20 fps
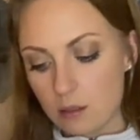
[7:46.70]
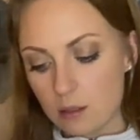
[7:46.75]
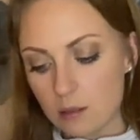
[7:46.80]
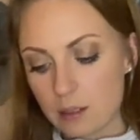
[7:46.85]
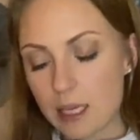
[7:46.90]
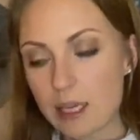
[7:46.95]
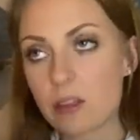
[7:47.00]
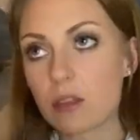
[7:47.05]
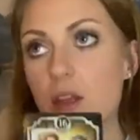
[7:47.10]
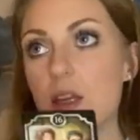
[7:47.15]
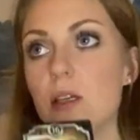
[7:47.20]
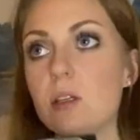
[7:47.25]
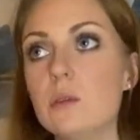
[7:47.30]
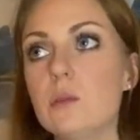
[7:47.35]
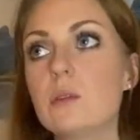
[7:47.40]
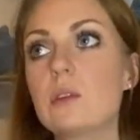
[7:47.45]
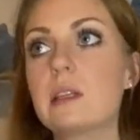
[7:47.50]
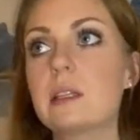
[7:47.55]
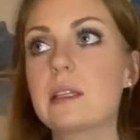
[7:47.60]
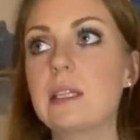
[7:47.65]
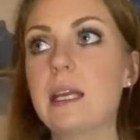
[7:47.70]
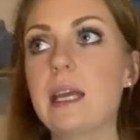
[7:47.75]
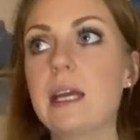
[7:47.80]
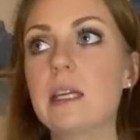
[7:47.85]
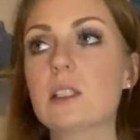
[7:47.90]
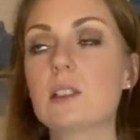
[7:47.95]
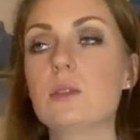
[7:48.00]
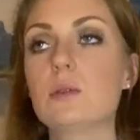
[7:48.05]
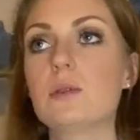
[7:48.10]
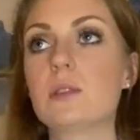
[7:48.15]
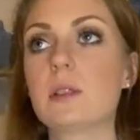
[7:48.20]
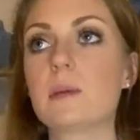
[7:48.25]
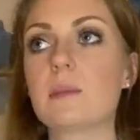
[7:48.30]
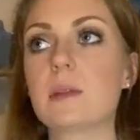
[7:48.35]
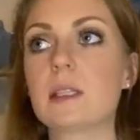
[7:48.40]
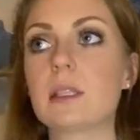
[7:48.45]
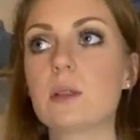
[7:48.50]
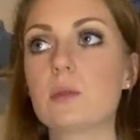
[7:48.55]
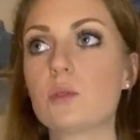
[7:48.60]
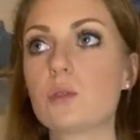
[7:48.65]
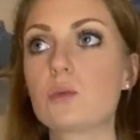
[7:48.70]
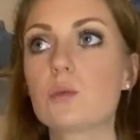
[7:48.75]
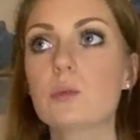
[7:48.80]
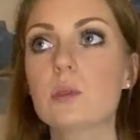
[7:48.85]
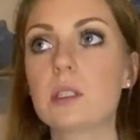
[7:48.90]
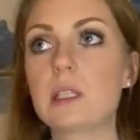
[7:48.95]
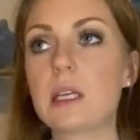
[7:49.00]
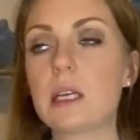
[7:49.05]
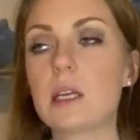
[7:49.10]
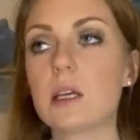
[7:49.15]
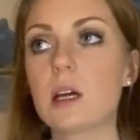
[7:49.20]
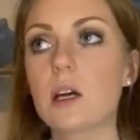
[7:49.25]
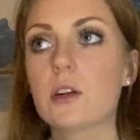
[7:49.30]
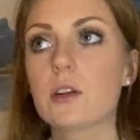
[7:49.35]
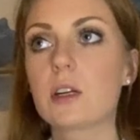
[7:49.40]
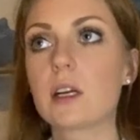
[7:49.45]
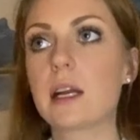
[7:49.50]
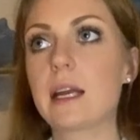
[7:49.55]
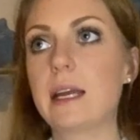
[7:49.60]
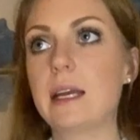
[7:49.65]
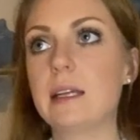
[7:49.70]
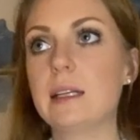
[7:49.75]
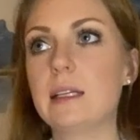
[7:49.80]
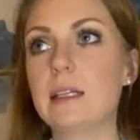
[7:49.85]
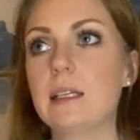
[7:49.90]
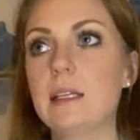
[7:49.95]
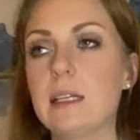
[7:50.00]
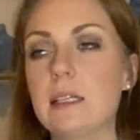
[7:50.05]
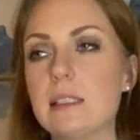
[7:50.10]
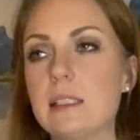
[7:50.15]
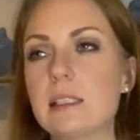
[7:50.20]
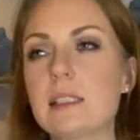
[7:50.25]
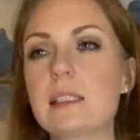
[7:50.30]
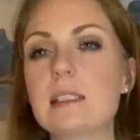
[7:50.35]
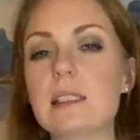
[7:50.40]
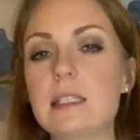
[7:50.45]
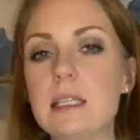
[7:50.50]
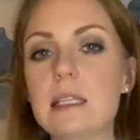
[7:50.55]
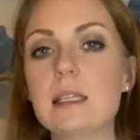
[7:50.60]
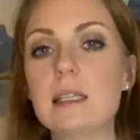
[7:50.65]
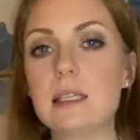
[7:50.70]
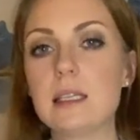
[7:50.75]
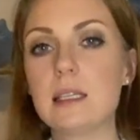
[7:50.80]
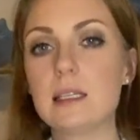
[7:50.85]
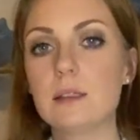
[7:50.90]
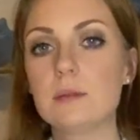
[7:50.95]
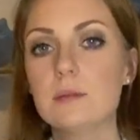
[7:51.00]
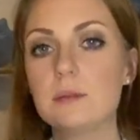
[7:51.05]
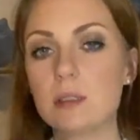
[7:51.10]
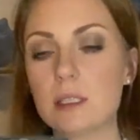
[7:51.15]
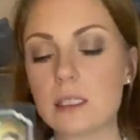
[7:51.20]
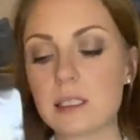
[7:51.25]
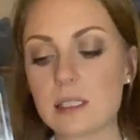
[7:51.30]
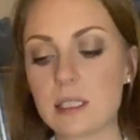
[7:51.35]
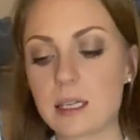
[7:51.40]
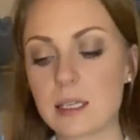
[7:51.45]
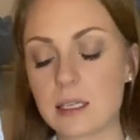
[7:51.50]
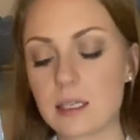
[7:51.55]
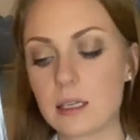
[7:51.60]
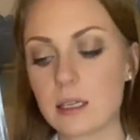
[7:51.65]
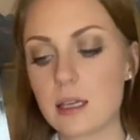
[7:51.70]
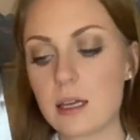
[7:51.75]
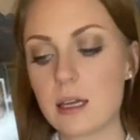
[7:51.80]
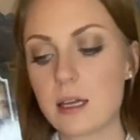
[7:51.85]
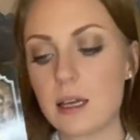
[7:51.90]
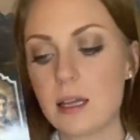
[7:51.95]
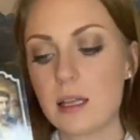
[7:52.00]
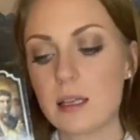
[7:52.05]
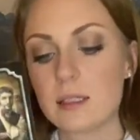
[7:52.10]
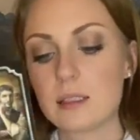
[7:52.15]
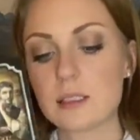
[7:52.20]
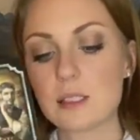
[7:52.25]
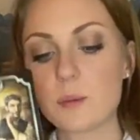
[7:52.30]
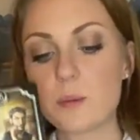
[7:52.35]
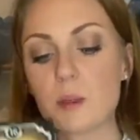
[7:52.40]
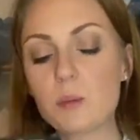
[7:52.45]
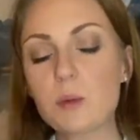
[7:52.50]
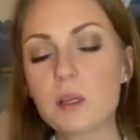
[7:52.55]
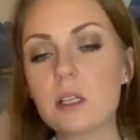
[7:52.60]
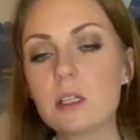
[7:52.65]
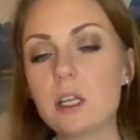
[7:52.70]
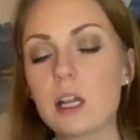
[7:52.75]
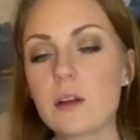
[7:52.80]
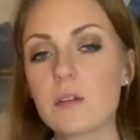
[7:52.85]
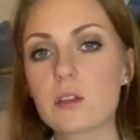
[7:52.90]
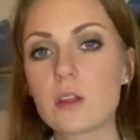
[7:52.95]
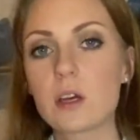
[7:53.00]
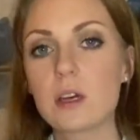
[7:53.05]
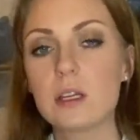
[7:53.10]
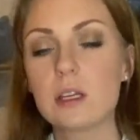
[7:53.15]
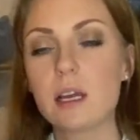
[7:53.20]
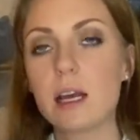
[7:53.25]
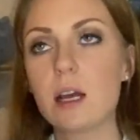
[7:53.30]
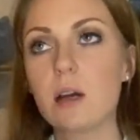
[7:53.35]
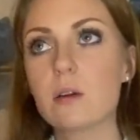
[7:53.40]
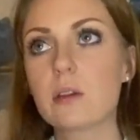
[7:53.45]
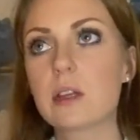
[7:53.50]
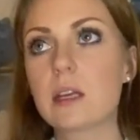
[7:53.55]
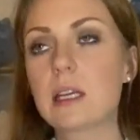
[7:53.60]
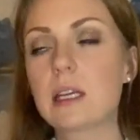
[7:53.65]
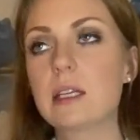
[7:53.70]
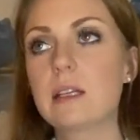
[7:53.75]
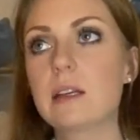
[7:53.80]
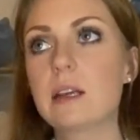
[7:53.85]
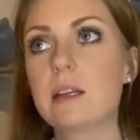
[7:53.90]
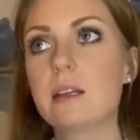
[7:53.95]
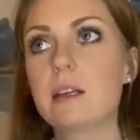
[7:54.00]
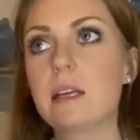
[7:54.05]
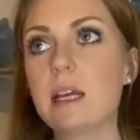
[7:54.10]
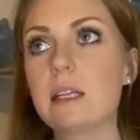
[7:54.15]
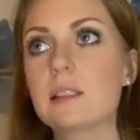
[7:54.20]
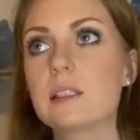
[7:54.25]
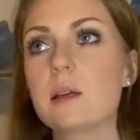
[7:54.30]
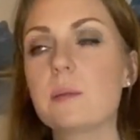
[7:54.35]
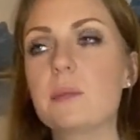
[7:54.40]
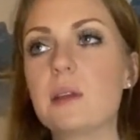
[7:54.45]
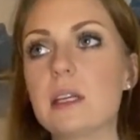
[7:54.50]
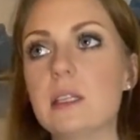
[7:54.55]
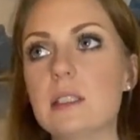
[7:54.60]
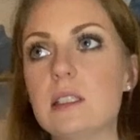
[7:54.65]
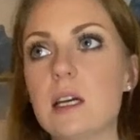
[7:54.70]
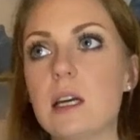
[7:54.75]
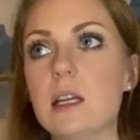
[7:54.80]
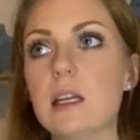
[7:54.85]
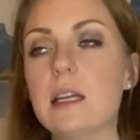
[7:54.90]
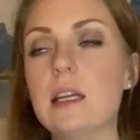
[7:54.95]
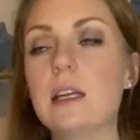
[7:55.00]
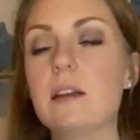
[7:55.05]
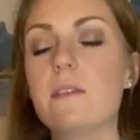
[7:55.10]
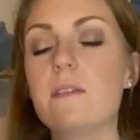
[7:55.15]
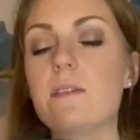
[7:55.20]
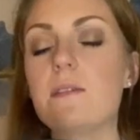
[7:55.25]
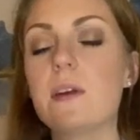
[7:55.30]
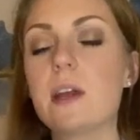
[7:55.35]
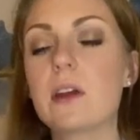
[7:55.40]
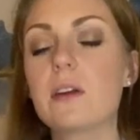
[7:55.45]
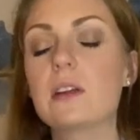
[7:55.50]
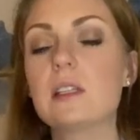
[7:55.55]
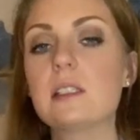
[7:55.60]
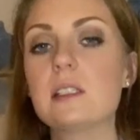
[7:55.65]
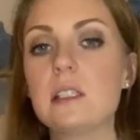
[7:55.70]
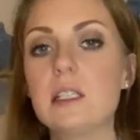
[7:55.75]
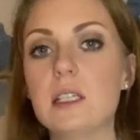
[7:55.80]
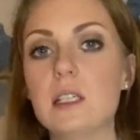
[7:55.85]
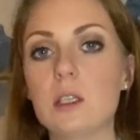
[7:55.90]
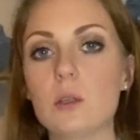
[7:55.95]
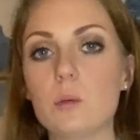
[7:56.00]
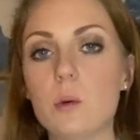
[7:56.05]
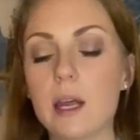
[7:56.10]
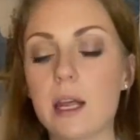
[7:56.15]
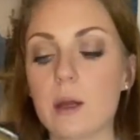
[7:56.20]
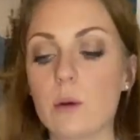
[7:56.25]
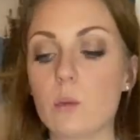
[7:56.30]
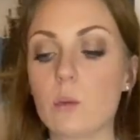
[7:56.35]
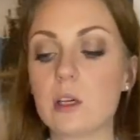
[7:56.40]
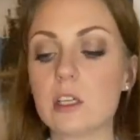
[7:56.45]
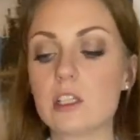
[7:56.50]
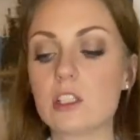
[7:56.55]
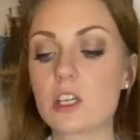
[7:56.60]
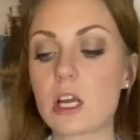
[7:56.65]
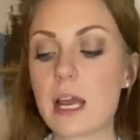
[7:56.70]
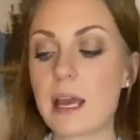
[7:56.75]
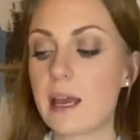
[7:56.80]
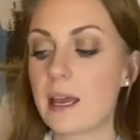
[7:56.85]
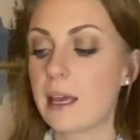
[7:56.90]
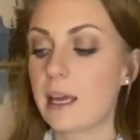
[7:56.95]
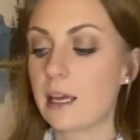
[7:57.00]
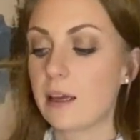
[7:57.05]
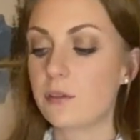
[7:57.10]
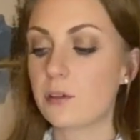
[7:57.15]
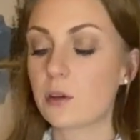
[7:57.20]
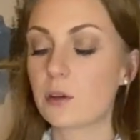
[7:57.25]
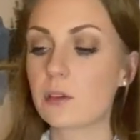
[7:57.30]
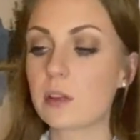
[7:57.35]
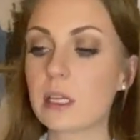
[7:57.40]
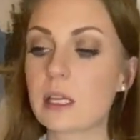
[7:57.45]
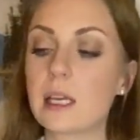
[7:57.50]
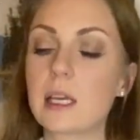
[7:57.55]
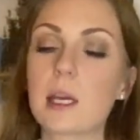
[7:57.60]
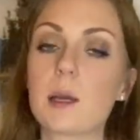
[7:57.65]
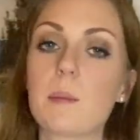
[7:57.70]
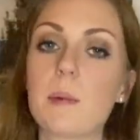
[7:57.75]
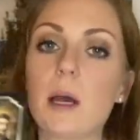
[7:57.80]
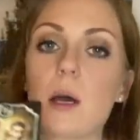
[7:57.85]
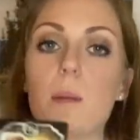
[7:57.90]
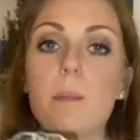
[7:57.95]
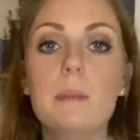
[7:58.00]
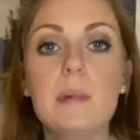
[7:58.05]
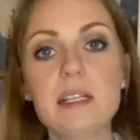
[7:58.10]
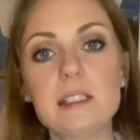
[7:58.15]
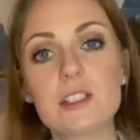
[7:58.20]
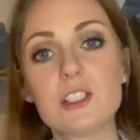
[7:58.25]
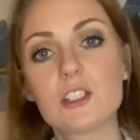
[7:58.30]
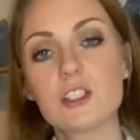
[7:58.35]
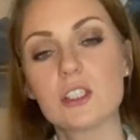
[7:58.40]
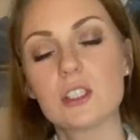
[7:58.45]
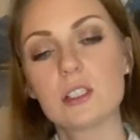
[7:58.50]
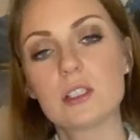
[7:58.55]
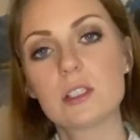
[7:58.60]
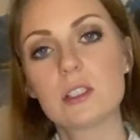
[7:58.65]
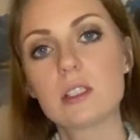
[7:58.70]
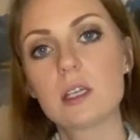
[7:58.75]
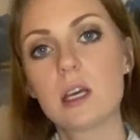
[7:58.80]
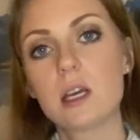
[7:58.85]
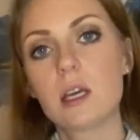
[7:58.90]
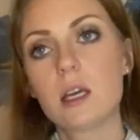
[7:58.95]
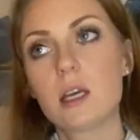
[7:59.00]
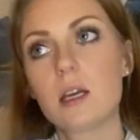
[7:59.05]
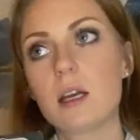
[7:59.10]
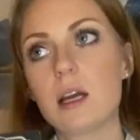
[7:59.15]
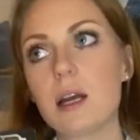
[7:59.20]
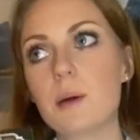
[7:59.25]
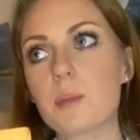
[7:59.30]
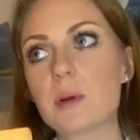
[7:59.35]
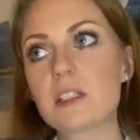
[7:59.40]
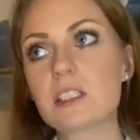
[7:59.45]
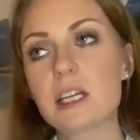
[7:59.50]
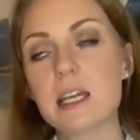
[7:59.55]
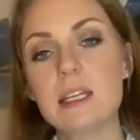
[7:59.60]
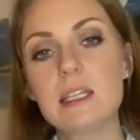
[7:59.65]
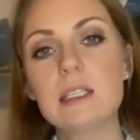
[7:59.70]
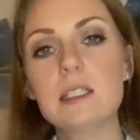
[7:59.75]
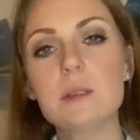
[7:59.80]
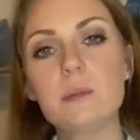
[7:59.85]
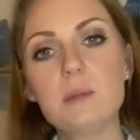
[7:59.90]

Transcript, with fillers: Like, they knew that they had to do something that was really underhanded and sneaky. It's like, somebody put a lot of thought into how they can get something done in a very sneaky way, which if you're thinking about messages, pretending to